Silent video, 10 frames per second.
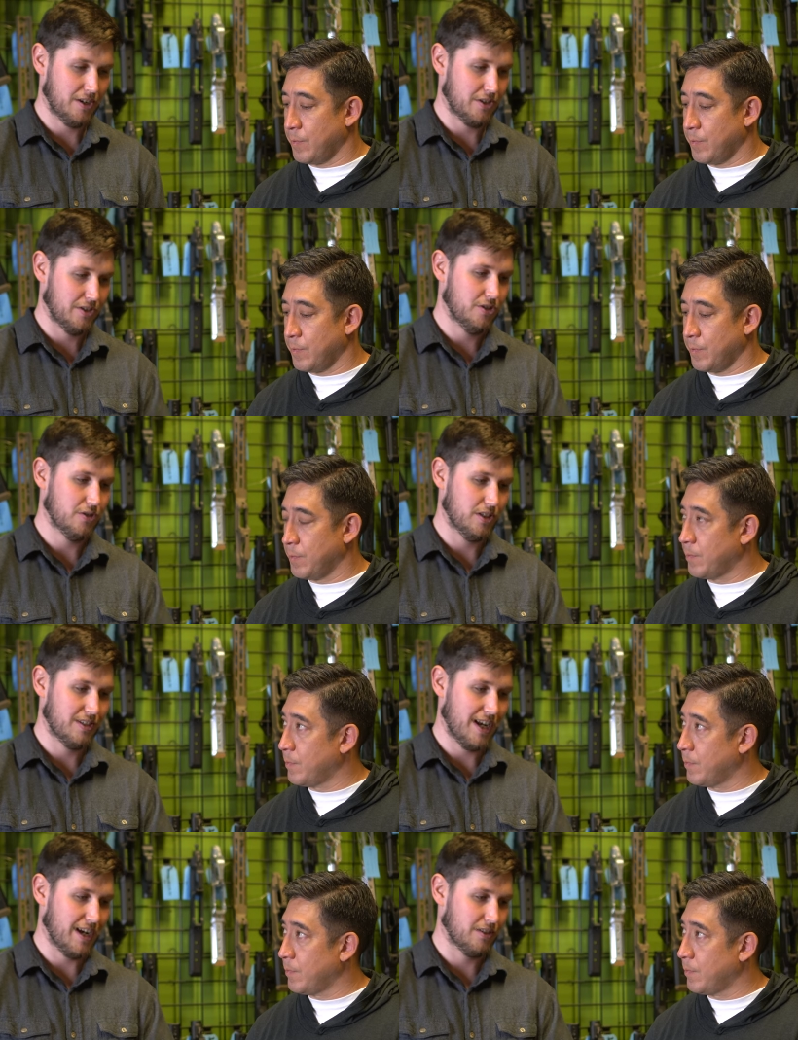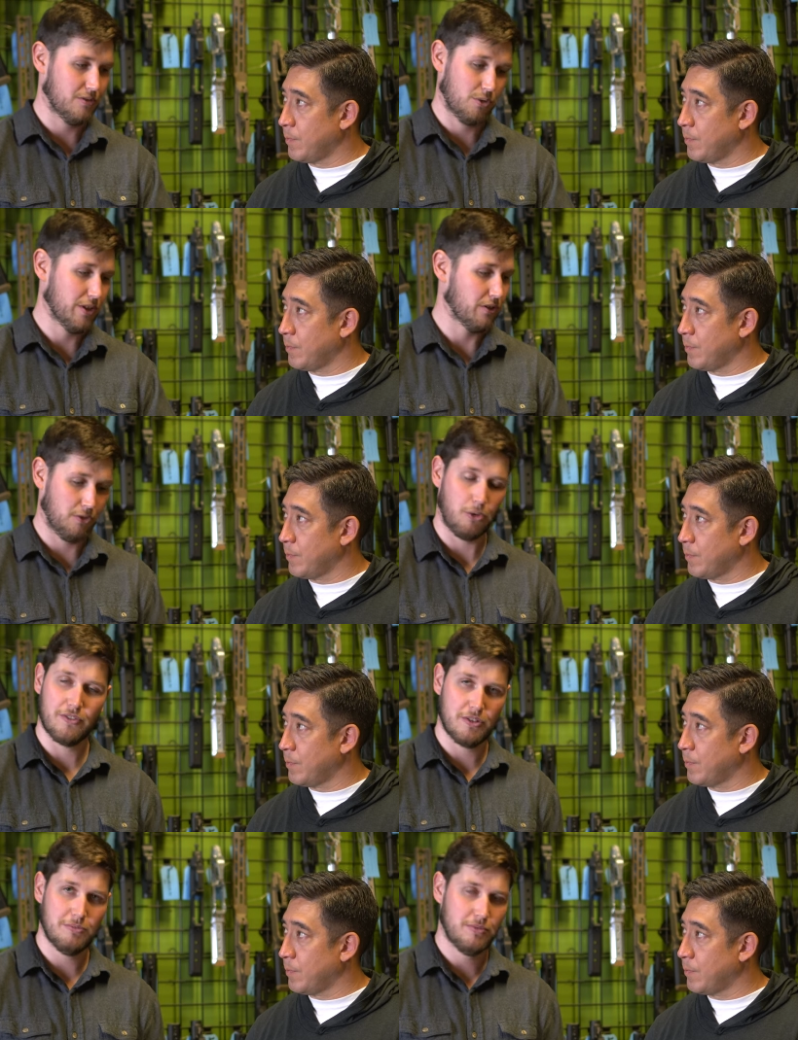Speaker 1: here. You can usually stack three or four
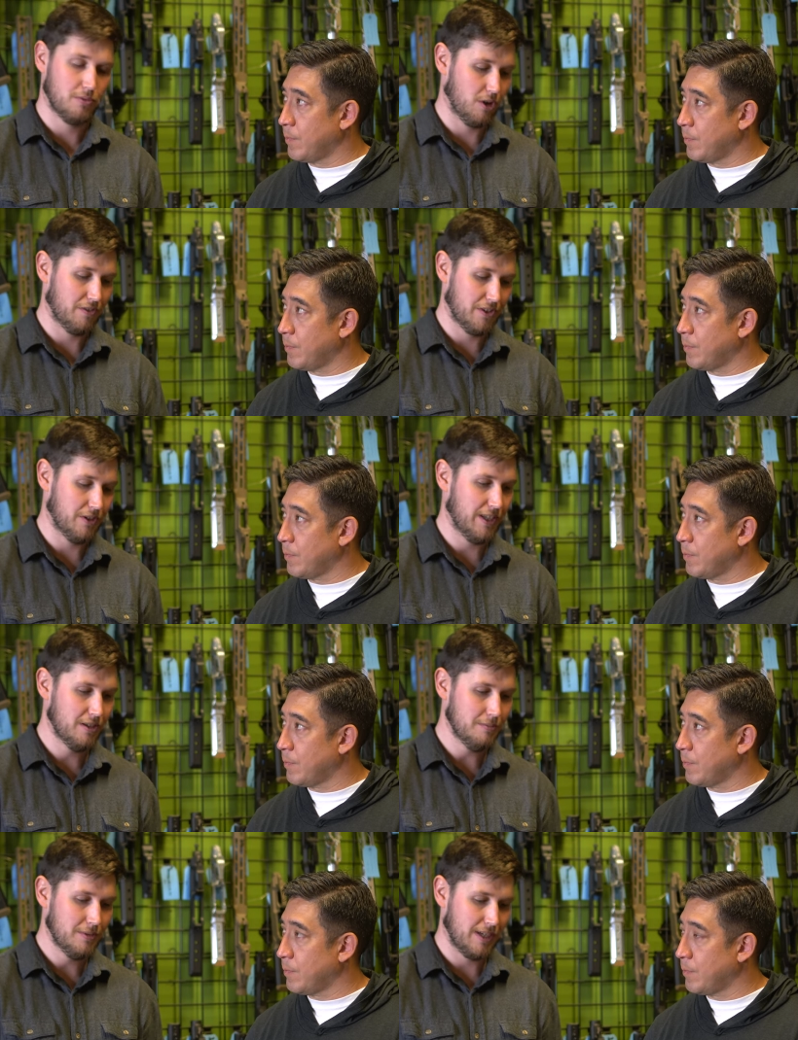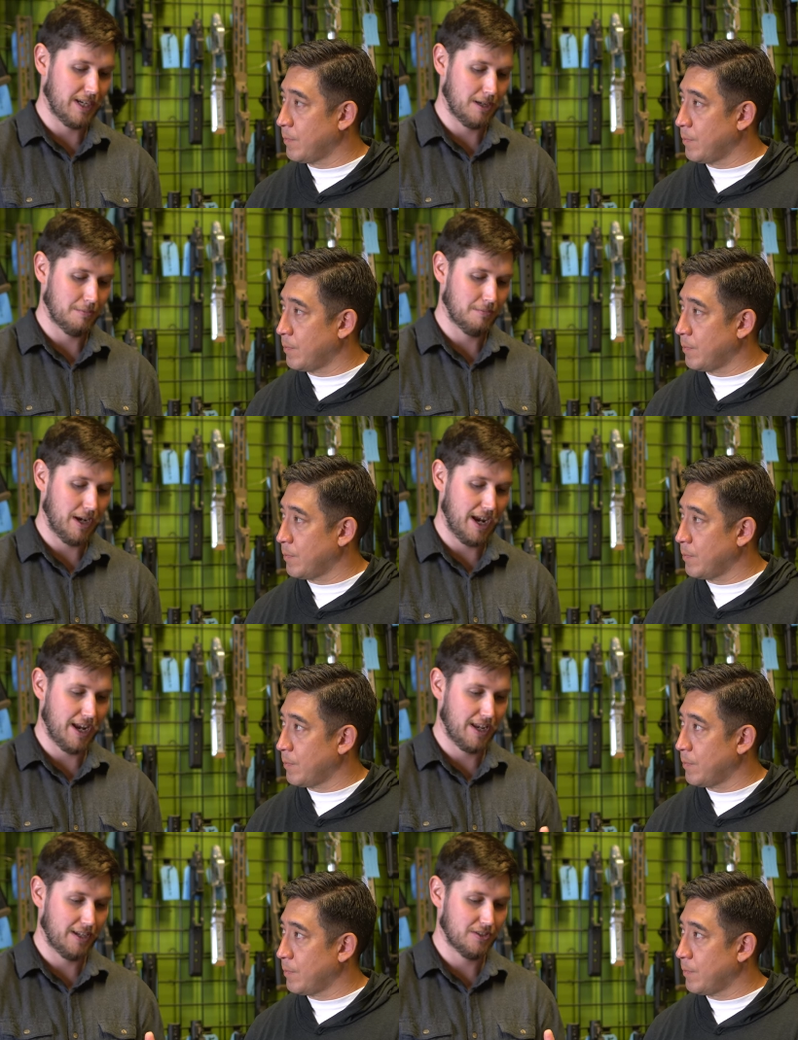of them wherever you need them. Um,
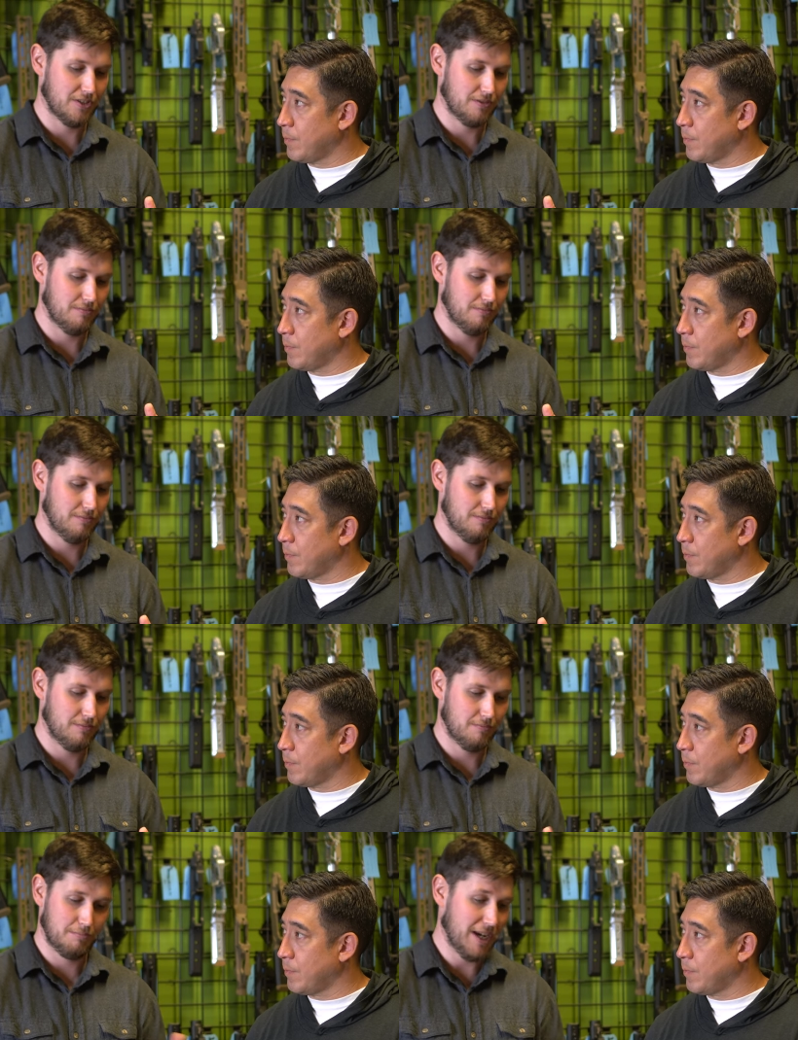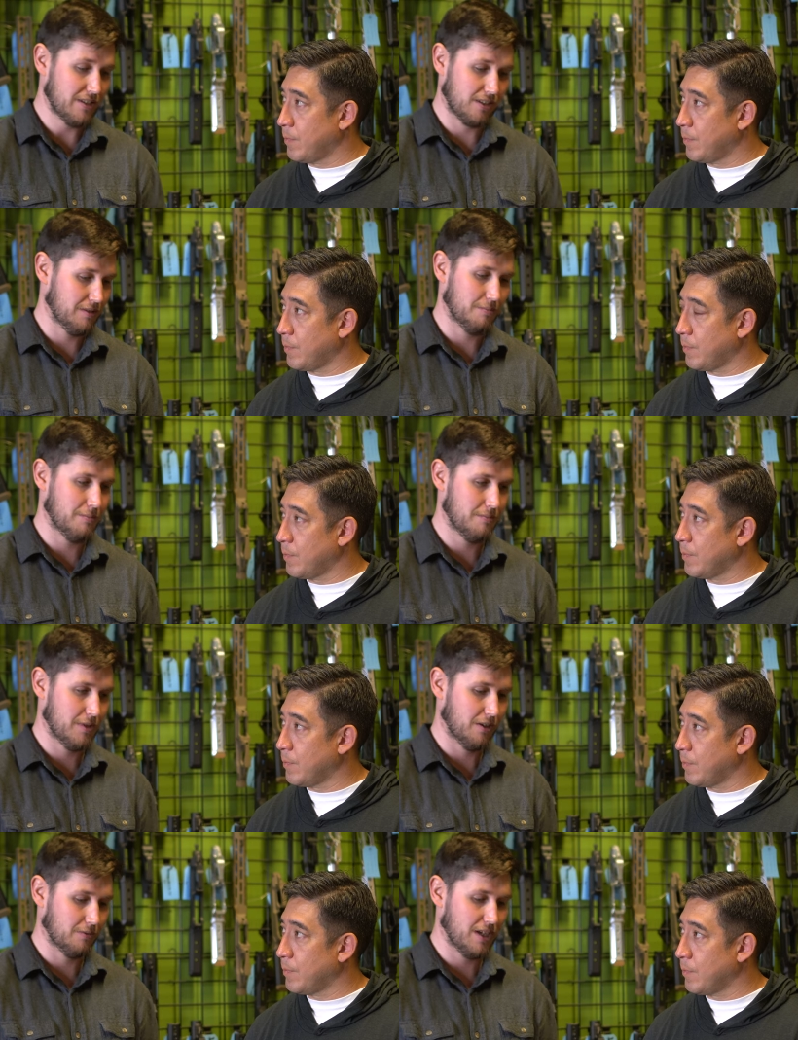and basically,
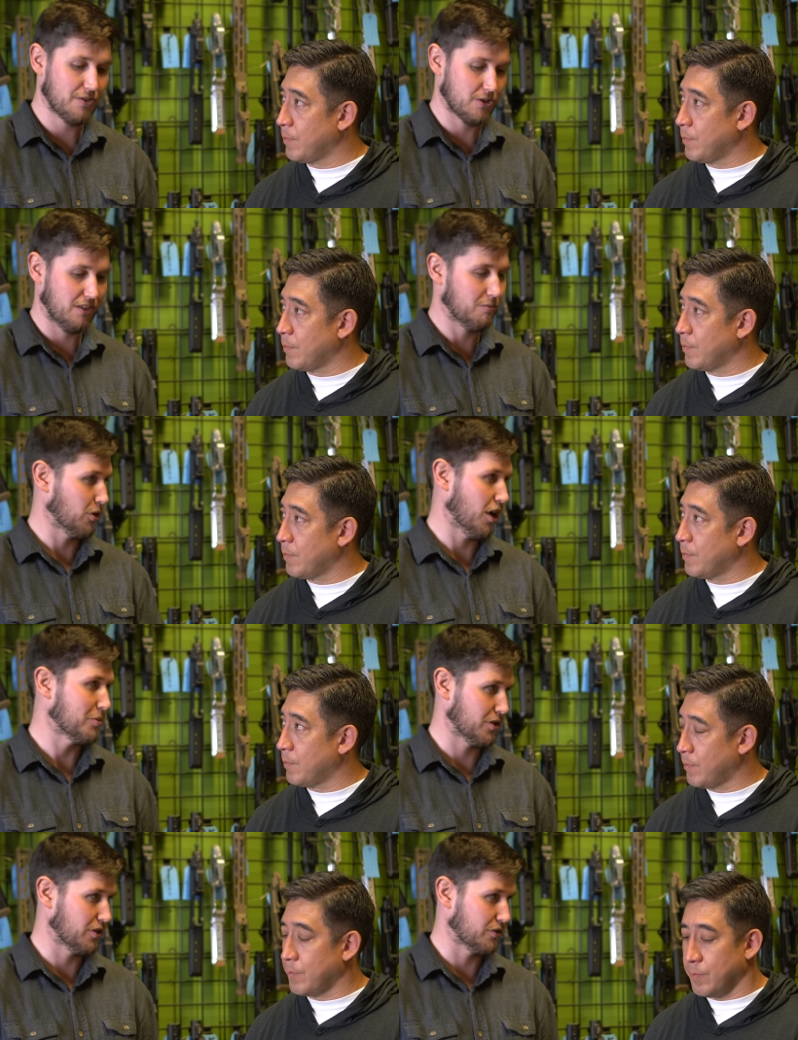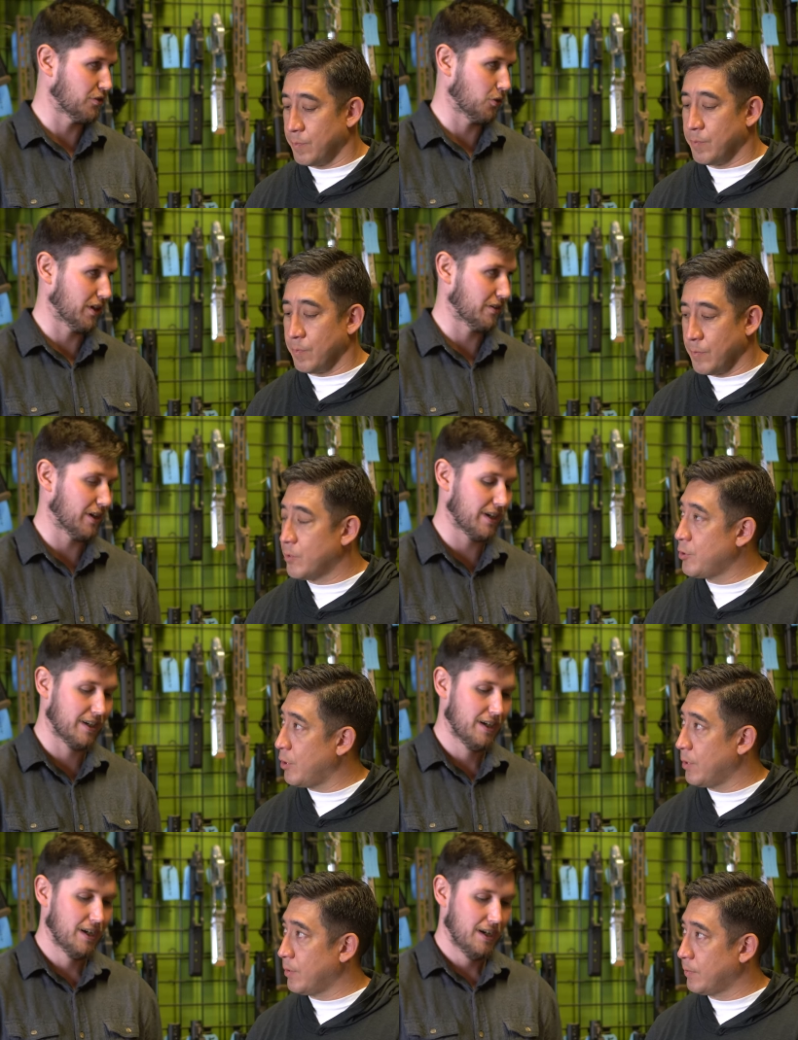you know, give yourself more options on your forend, right?
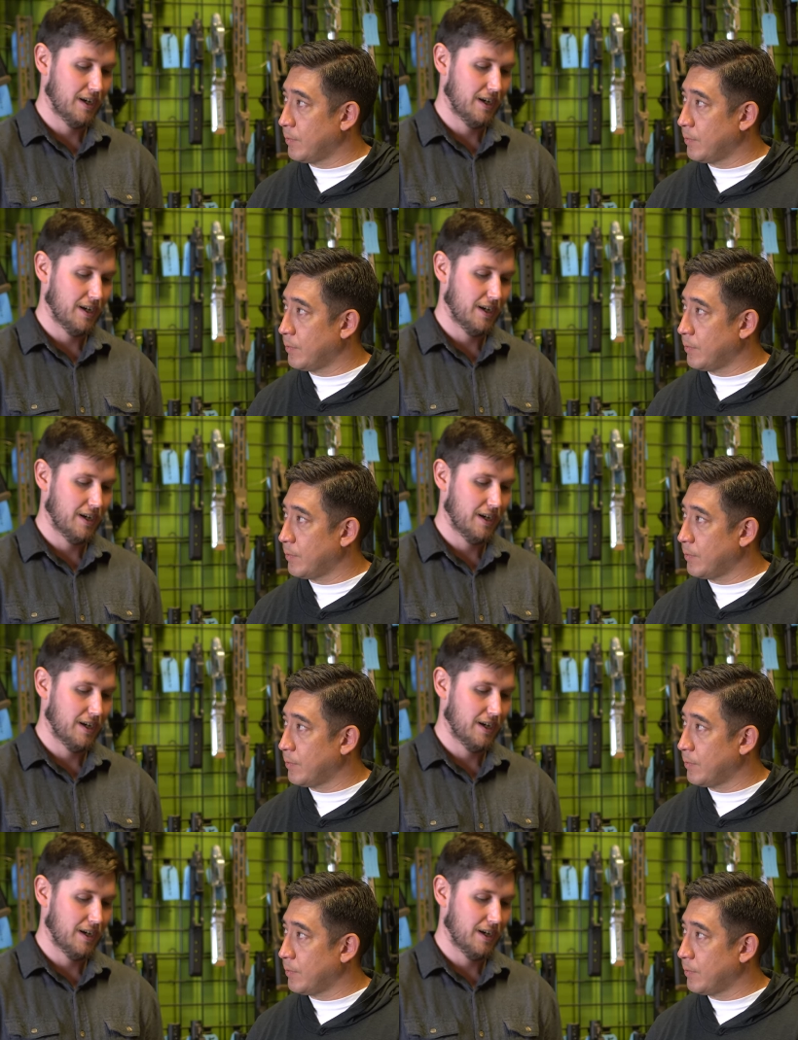Sure.